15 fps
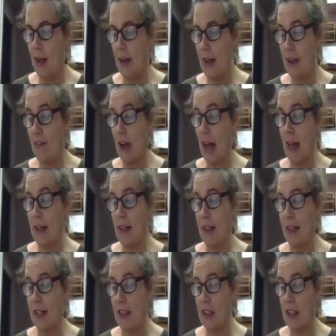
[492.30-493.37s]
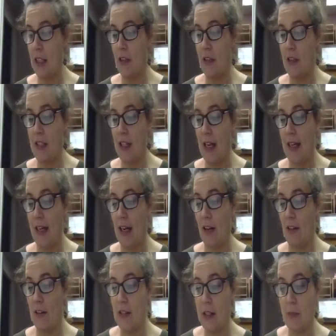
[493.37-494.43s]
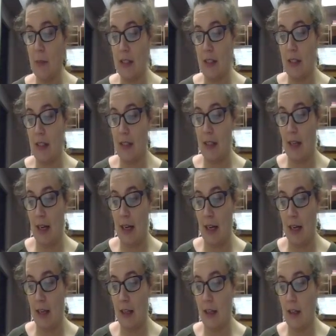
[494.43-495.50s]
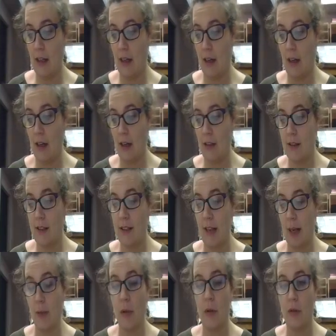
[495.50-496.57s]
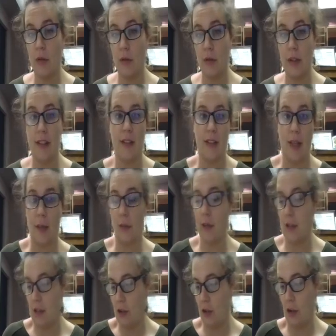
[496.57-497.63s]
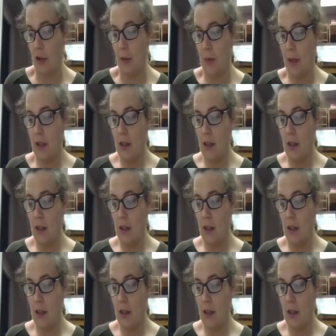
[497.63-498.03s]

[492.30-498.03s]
if I didn't continue to take care of his business and stable." And a stable is the term